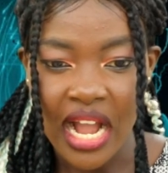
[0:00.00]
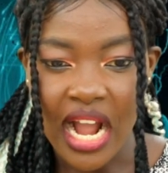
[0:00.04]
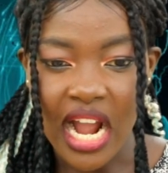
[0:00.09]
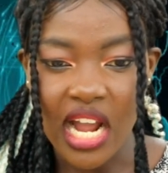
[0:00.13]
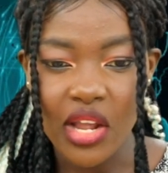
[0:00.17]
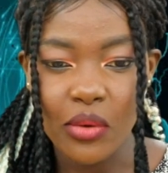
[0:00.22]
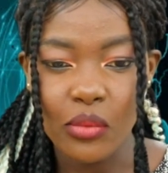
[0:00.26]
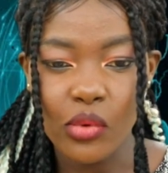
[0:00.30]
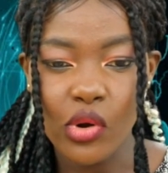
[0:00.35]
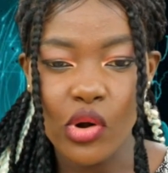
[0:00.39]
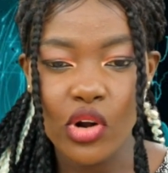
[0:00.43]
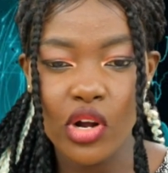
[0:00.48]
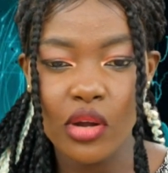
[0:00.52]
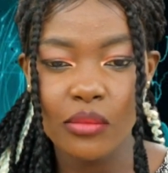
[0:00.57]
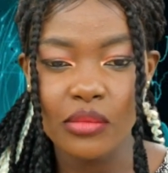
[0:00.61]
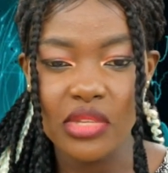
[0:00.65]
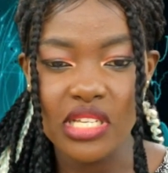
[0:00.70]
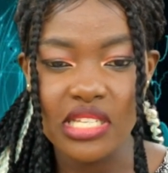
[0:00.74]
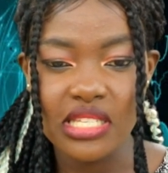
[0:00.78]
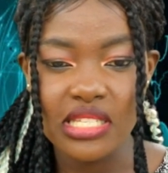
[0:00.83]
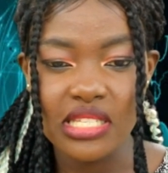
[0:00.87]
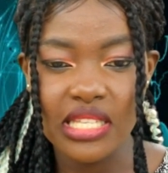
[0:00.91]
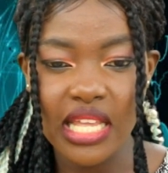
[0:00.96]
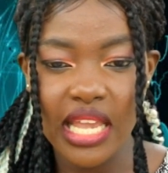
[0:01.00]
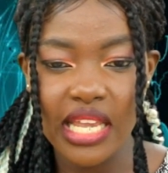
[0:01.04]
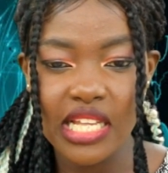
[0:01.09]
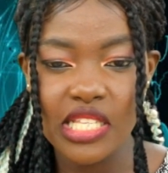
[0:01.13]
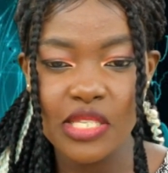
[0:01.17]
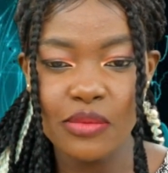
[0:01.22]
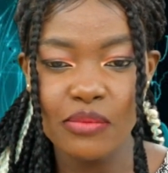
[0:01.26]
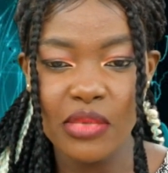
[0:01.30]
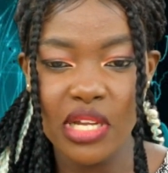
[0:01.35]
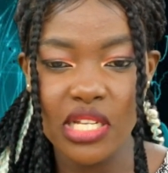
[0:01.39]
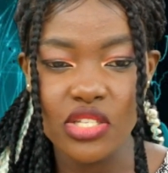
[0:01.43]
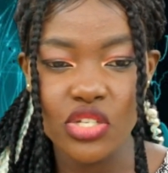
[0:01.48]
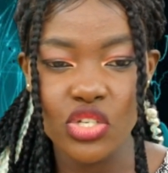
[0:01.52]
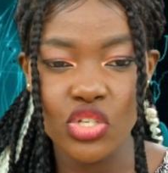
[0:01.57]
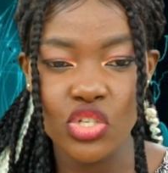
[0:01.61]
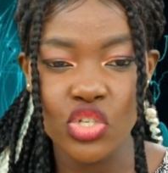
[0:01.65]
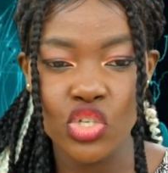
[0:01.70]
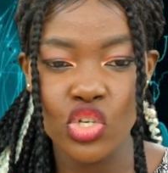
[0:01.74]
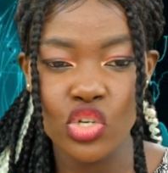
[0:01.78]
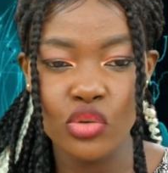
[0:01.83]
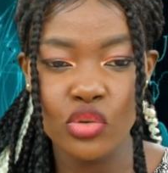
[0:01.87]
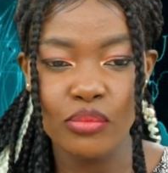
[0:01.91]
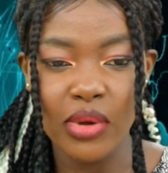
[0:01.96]
I welcome the statement
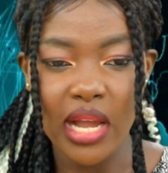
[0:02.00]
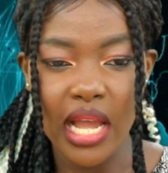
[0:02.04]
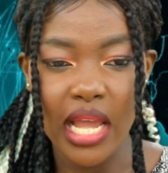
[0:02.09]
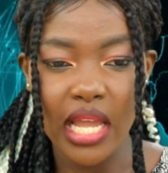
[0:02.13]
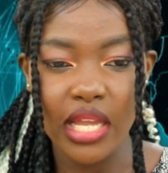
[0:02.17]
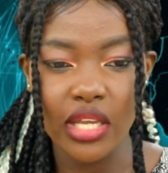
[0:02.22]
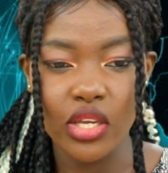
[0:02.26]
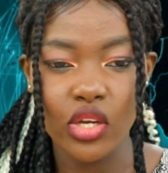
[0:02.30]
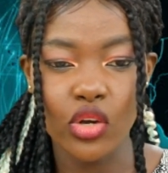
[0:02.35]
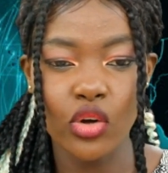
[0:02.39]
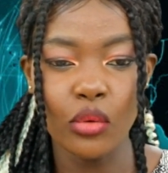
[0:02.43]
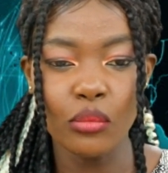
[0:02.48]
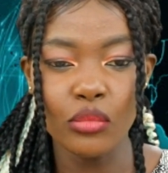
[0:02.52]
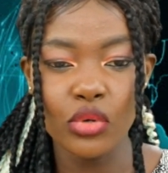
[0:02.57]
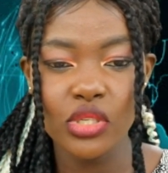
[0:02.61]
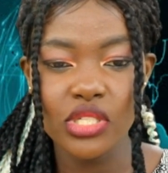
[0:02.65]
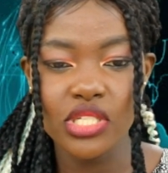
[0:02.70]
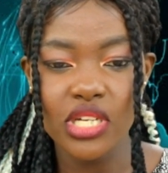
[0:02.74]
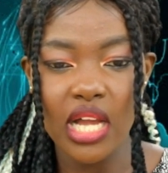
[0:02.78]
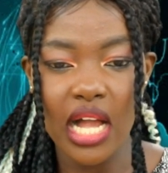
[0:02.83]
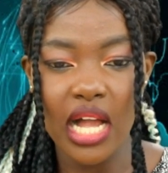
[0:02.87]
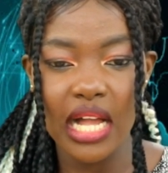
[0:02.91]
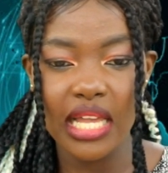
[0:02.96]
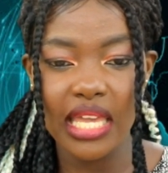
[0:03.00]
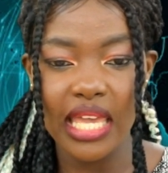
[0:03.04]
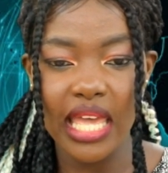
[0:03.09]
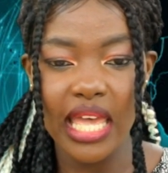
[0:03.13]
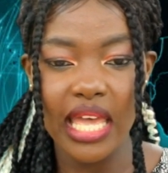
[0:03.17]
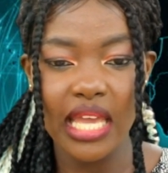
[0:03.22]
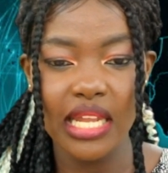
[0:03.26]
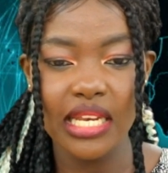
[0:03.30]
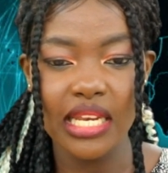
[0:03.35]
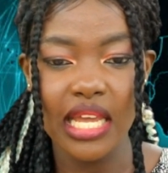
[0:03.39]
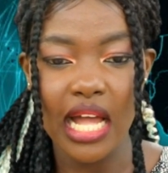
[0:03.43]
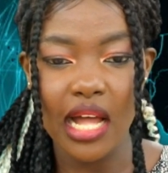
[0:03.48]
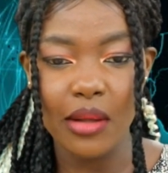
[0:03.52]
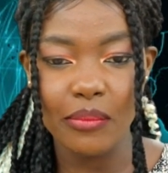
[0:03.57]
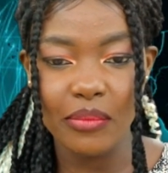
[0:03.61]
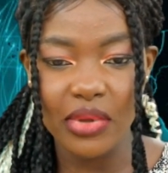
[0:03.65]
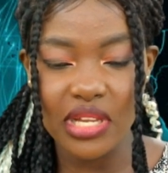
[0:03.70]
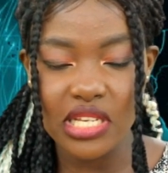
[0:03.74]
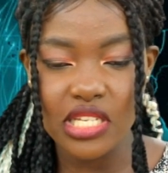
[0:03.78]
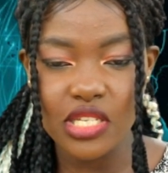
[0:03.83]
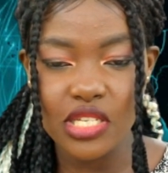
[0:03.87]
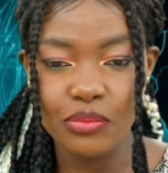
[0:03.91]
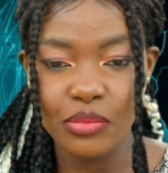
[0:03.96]
issued by Gomudan and
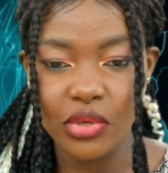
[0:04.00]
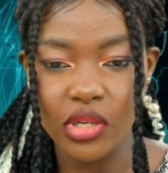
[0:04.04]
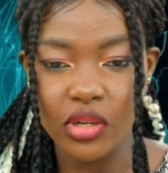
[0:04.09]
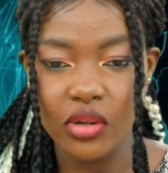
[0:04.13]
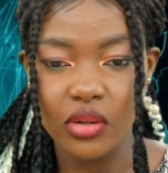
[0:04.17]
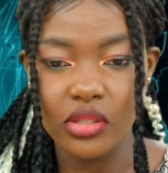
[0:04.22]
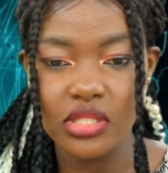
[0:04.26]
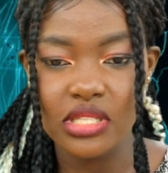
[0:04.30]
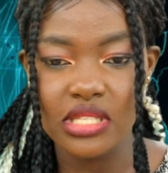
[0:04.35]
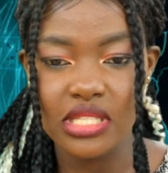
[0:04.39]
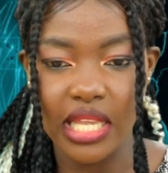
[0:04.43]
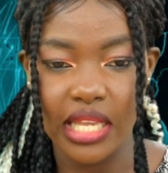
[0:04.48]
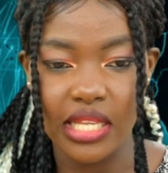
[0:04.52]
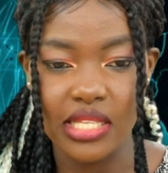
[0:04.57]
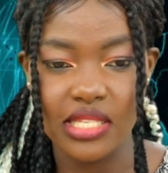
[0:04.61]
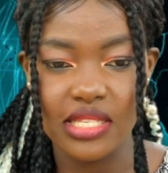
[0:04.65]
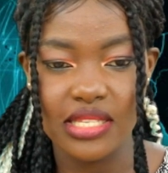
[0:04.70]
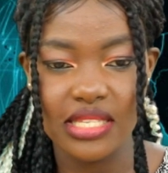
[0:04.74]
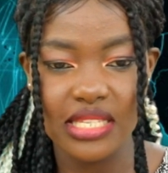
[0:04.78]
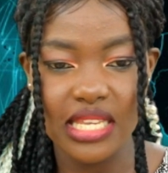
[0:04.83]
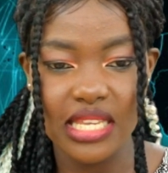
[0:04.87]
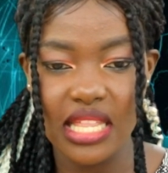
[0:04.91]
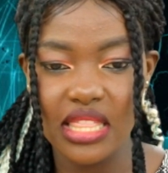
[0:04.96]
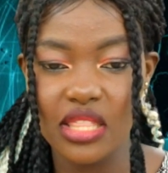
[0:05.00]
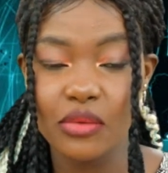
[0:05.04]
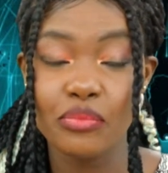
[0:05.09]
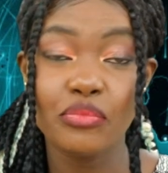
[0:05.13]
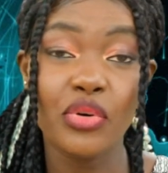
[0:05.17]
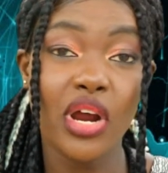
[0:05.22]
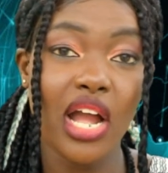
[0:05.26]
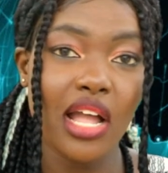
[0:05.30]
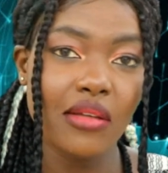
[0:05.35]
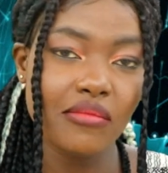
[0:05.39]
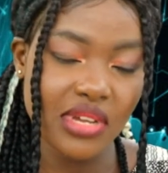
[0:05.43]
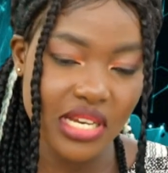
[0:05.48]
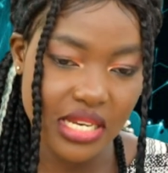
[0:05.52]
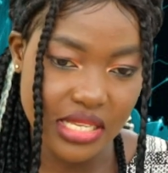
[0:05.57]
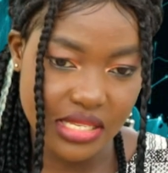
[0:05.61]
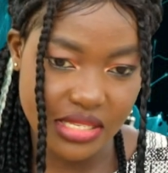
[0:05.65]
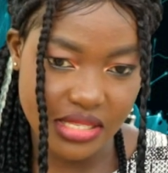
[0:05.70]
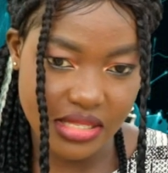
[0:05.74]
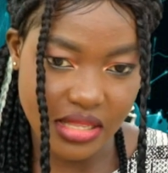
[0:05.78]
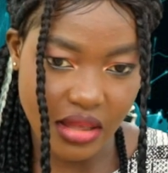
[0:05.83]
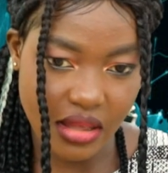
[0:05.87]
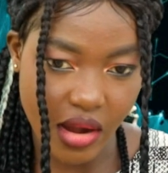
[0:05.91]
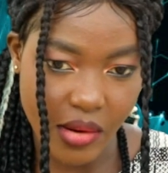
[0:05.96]
Habesbel states, said the Prime
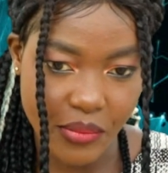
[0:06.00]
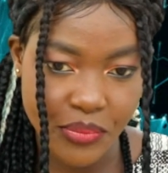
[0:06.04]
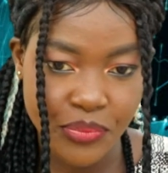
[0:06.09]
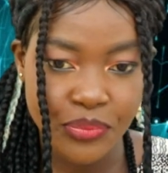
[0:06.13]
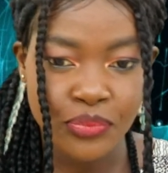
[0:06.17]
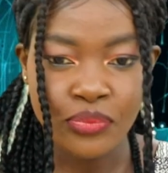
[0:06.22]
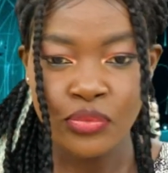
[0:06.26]
Minister,